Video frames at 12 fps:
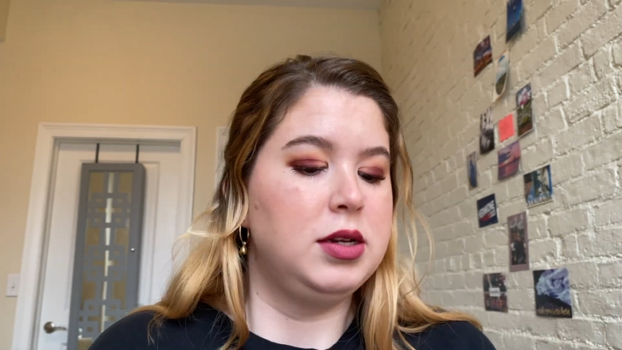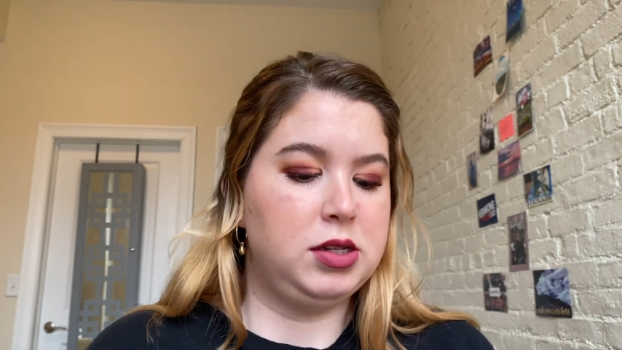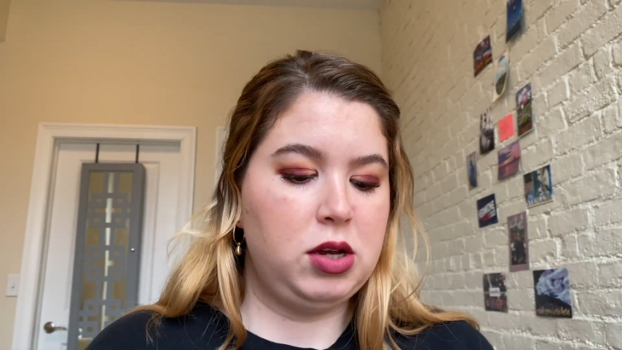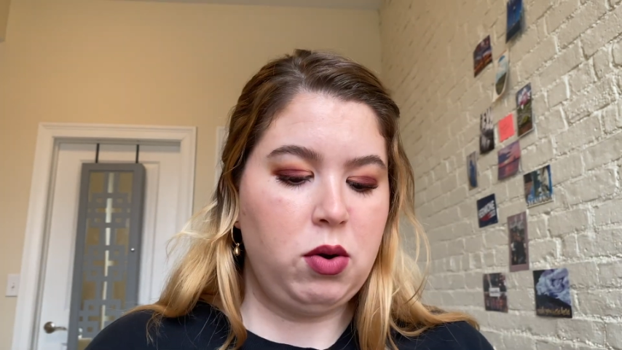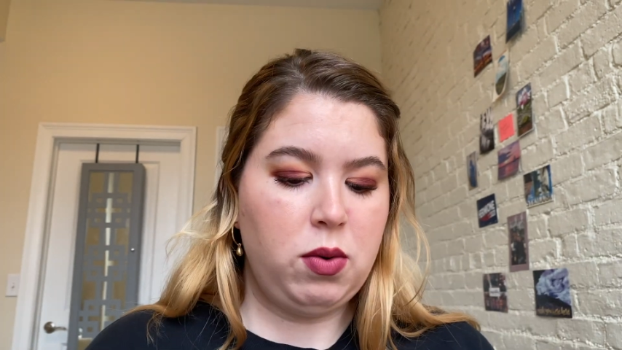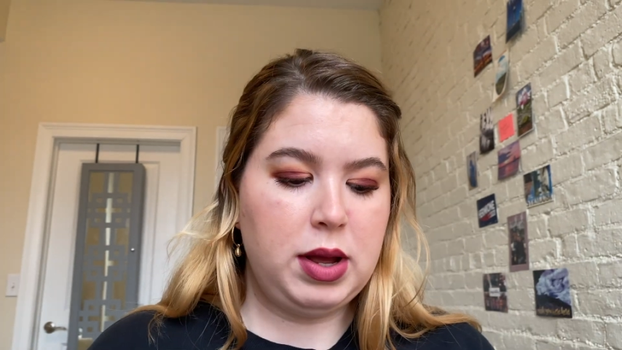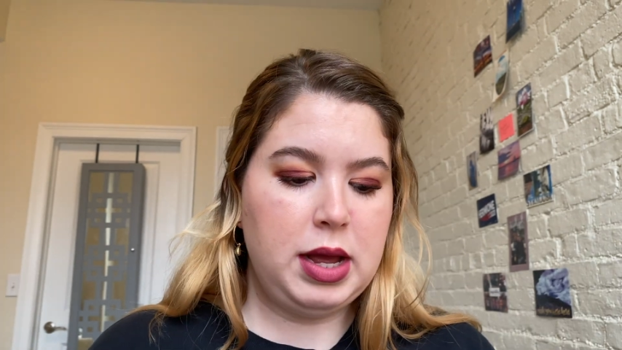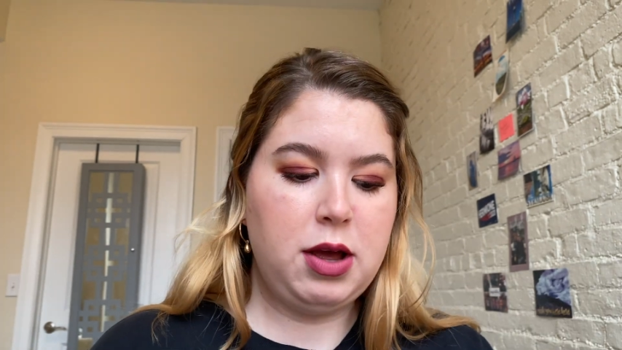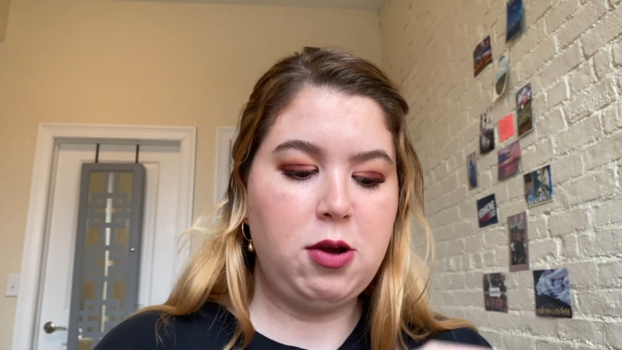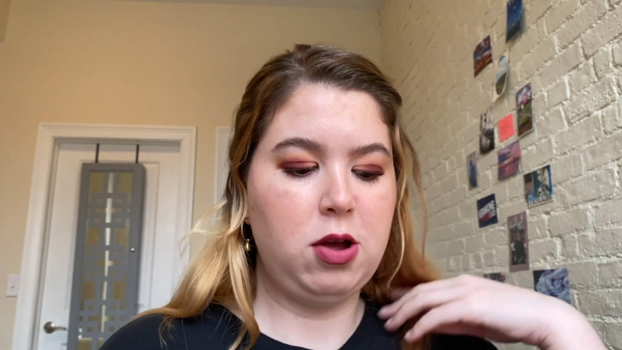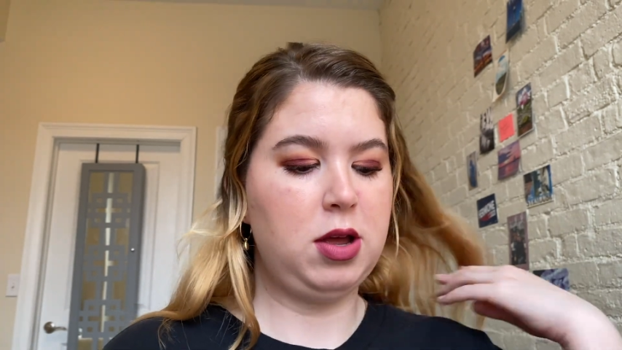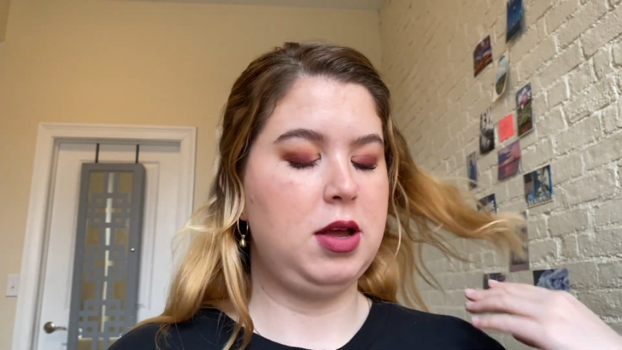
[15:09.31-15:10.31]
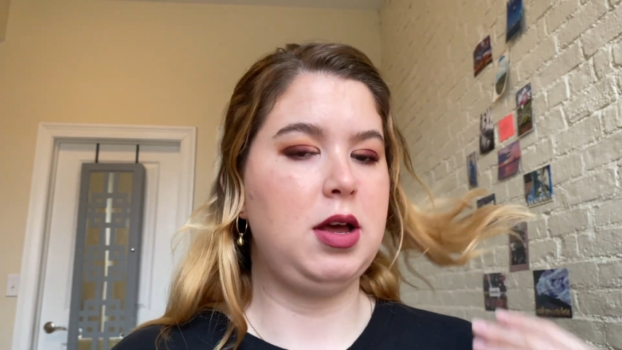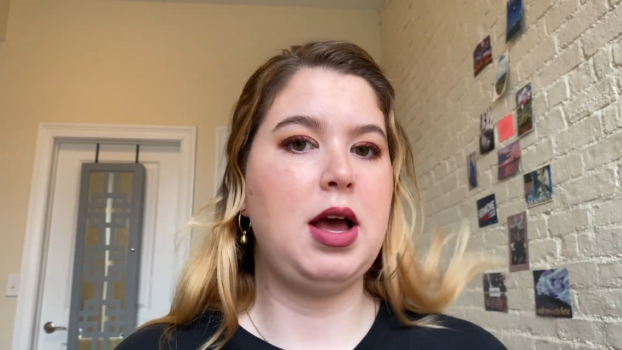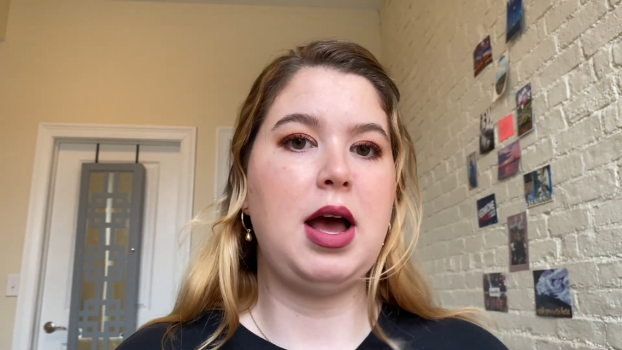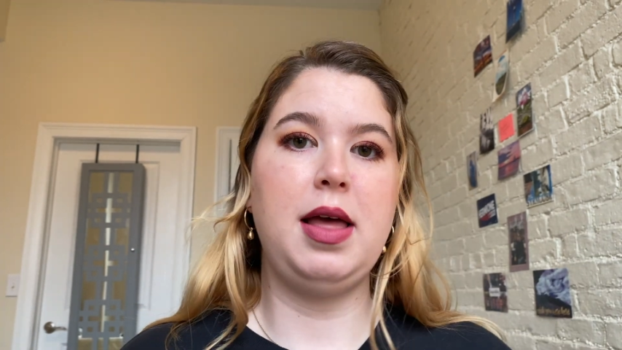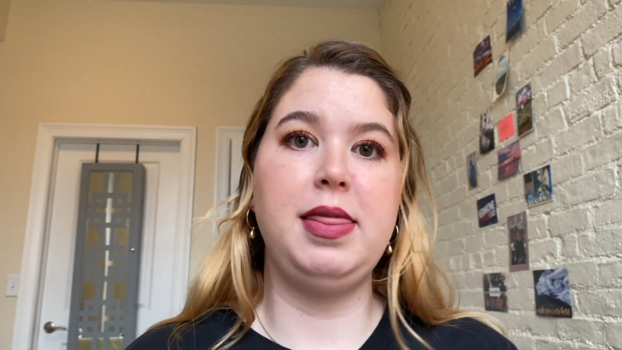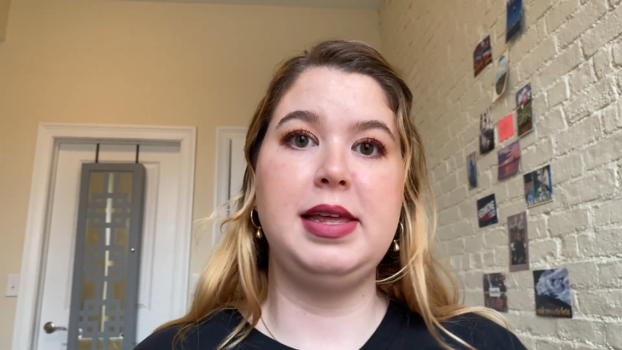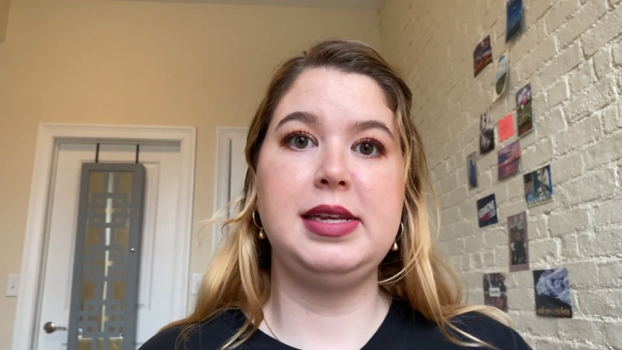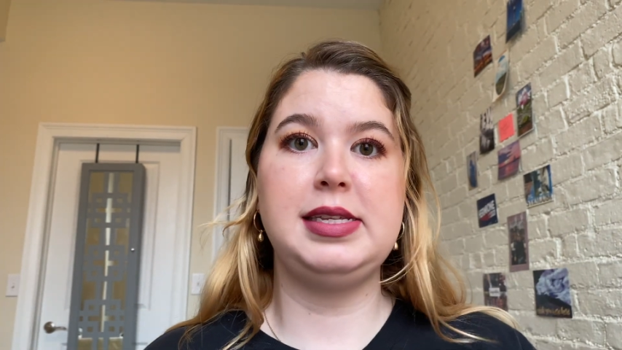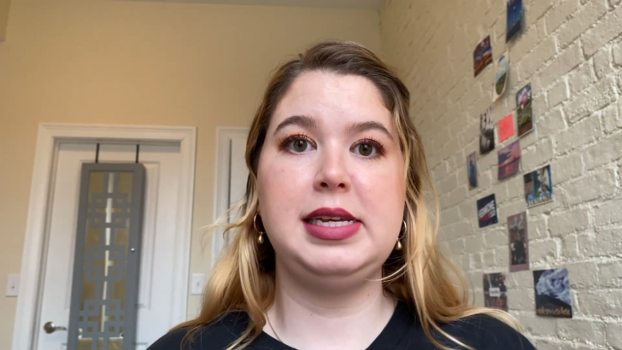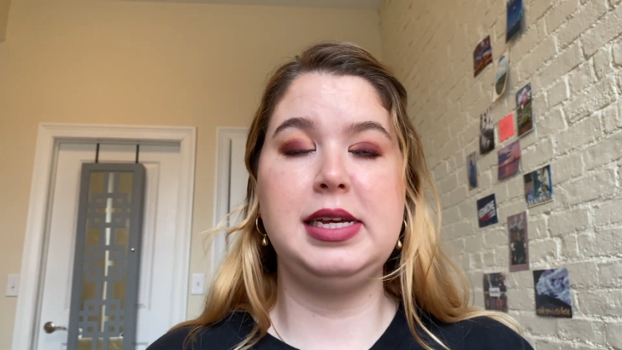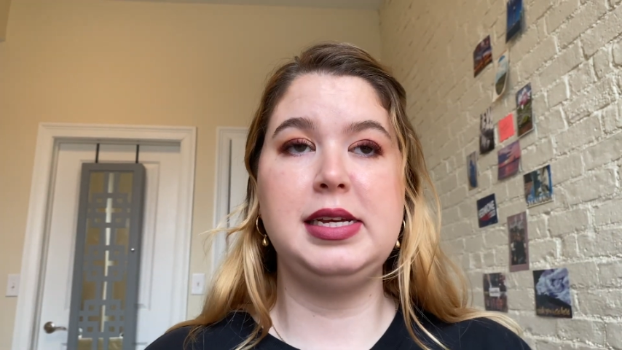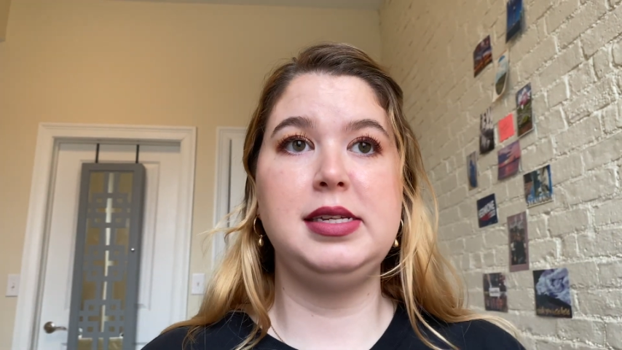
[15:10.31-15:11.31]
So this
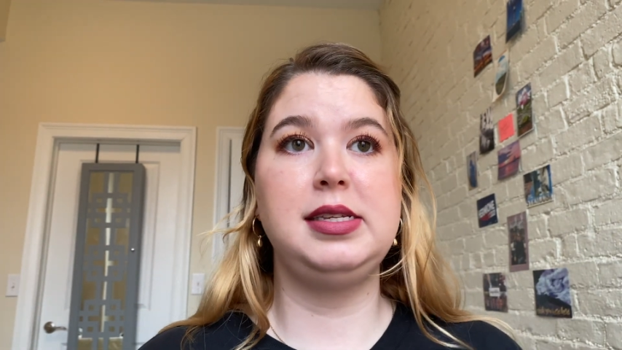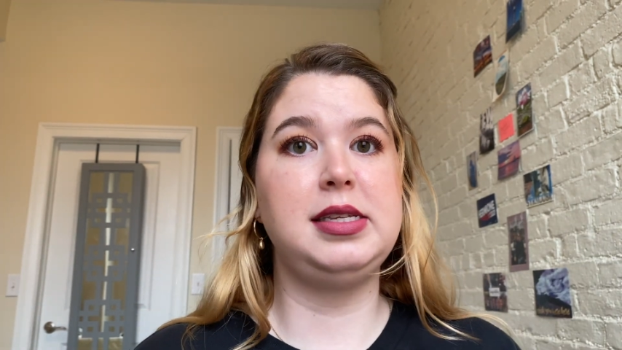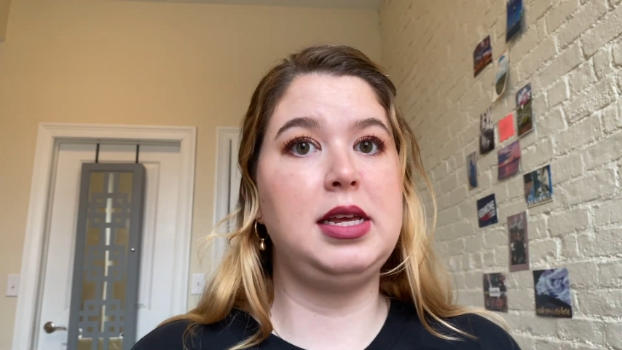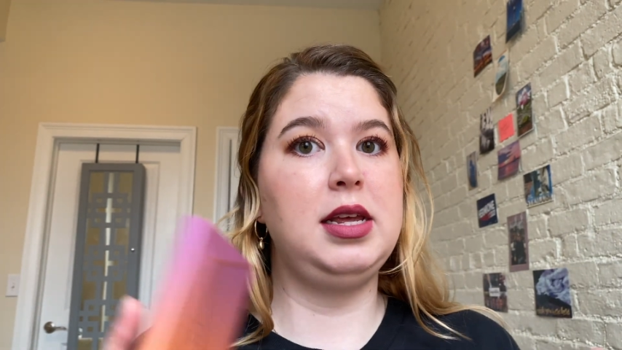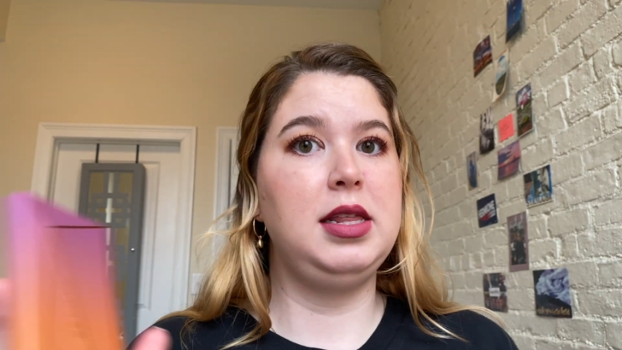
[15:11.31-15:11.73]
is